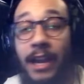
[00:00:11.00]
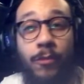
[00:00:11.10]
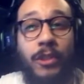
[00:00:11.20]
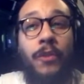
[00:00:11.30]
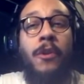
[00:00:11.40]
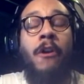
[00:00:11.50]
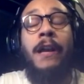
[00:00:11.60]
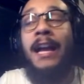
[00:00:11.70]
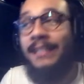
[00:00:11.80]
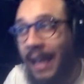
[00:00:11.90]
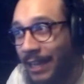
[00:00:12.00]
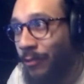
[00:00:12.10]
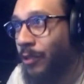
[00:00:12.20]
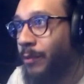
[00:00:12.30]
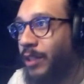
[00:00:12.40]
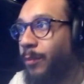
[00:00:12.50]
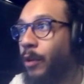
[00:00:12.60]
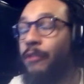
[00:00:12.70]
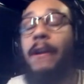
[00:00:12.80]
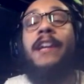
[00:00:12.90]
Alright, what's going on, guys? How do you do? It's your
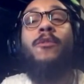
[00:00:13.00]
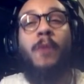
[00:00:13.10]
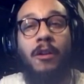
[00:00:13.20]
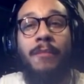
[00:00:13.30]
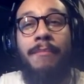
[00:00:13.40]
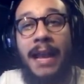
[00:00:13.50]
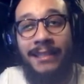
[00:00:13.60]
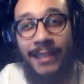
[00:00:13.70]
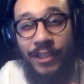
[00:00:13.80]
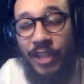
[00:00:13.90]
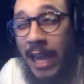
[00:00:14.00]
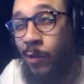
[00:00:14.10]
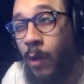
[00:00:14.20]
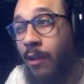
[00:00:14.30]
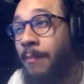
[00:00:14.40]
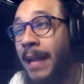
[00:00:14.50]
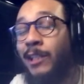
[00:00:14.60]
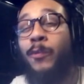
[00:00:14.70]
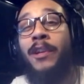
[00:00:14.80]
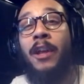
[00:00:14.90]
boy Gray here. Welcome back to the channel. Welcome
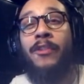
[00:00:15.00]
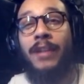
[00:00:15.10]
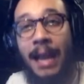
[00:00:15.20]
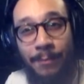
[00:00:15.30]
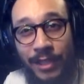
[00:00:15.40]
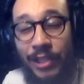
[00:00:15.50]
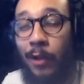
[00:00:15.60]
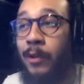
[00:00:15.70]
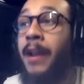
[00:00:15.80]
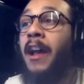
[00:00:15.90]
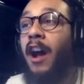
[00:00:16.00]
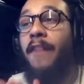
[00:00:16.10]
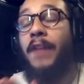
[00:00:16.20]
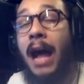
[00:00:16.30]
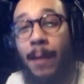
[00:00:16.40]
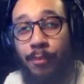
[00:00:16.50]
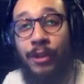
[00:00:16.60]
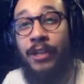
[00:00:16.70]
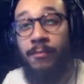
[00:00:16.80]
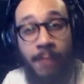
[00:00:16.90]
back to another episode of
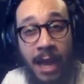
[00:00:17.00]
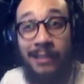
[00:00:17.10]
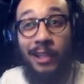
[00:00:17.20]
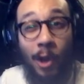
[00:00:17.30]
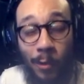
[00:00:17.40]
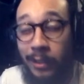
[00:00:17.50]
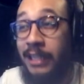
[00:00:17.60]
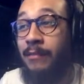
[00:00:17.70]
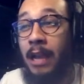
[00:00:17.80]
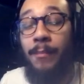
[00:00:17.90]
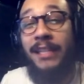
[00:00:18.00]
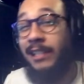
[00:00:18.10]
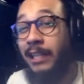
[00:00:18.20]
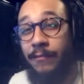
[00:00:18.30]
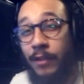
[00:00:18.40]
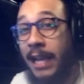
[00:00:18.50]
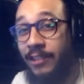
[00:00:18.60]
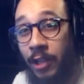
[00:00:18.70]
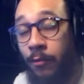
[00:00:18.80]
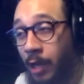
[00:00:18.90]
Operator Mods Only. Now, basically, if you
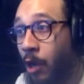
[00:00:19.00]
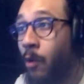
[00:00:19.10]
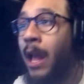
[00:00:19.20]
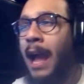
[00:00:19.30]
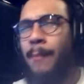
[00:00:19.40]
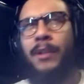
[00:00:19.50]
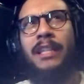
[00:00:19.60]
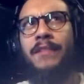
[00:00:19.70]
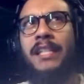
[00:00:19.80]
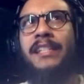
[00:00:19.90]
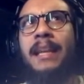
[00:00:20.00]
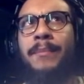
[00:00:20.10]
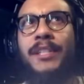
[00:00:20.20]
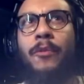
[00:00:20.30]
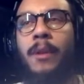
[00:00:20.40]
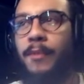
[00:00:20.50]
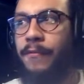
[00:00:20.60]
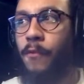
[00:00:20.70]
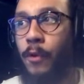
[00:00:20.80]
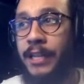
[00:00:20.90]
guys don't know, I believe this is episode number
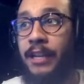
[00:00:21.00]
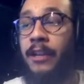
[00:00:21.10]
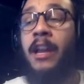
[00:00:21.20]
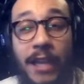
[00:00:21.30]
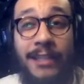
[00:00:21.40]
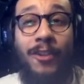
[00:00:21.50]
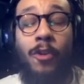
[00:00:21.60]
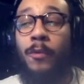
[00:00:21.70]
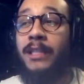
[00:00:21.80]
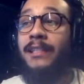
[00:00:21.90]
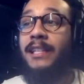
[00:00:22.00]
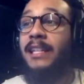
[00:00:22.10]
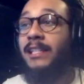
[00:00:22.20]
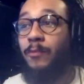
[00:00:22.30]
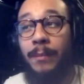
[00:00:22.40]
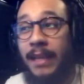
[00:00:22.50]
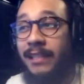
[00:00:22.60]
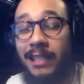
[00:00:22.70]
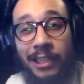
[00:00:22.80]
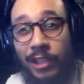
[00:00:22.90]
4 here. If you guys don't know what this is, we
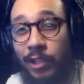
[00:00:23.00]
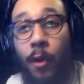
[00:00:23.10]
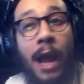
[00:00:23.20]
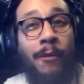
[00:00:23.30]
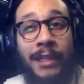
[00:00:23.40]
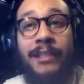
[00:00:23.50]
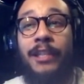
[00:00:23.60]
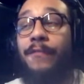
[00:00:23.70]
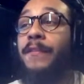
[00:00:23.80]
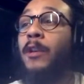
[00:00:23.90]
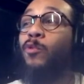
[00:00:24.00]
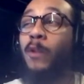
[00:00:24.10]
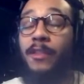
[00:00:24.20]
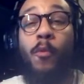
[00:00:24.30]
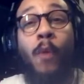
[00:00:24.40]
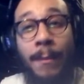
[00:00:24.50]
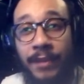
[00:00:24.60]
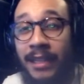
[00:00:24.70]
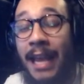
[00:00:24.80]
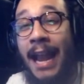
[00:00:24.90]
basically just go out into the field with a
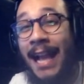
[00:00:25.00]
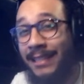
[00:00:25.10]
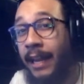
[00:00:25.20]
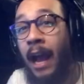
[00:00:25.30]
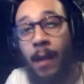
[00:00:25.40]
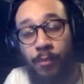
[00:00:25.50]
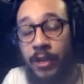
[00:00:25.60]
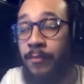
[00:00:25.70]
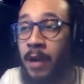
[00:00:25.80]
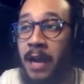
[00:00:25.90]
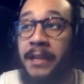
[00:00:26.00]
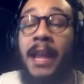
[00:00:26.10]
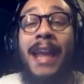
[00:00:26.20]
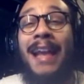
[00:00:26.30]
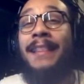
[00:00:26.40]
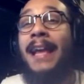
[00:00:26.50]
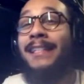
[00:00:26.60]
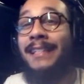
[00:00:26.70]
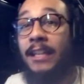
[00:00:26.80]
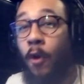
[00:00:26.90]
weapon that has an operator mod, and that
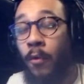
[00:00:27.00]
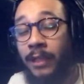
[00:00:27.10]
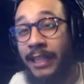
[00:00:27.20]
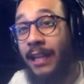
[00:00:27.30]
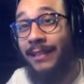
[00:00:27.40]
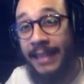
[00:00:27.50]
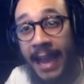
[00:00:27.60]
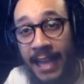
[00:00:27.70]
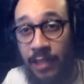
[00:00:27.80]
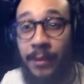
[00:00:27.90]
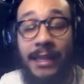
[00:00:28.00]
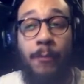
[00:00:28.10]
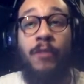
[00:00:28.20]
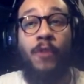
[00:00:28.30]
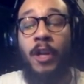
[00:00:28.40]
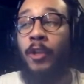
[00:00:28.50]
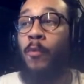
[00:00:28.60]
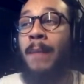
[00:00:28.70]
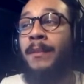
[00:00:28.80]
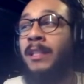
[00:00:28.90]
is the only attachment that we run on the
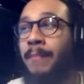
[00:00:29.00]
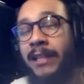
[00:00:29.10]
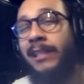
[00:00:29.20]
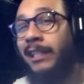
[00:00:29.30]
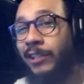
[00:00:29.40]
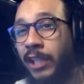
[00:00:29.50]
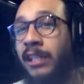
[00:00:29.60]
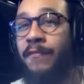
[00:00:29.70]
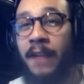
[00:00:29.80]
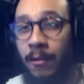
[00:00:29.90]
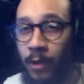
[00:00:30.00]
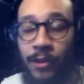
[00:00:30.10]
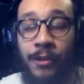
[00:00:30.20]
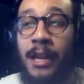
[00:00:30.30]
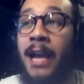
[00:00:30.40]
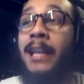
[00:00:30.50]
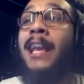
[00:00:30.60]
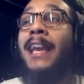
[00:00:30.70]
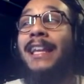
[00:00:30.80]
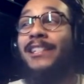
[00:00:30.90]
weapon to basically justify whether or not
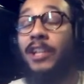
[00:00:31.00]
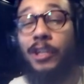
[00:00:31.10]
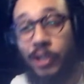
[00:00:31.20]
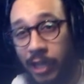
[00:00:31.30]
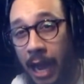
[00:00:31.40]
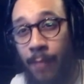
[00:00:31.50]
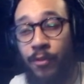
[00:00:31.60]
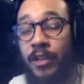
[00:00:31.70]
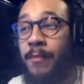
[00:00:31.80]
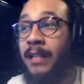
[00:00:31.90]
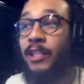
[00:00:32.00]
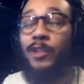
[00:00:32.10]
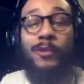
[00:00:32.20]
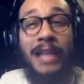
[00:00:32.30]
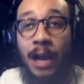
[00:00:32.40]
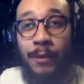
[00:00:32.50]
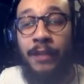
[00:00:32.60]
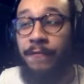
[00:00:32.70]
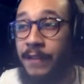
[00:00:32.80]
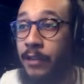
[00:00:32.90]
it is a good operator mod to use out
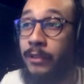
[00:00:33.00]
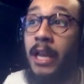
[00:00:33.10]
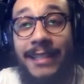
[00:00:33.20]
in the field.